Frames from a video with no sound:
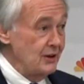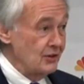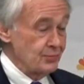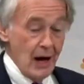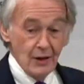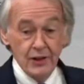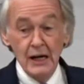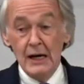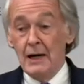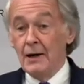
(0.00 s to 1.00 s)
this month.
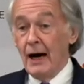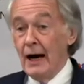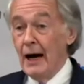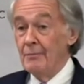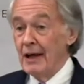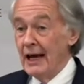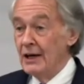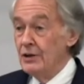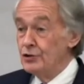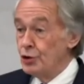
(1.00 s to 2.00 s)

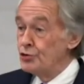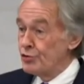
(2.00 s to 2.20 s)
And $2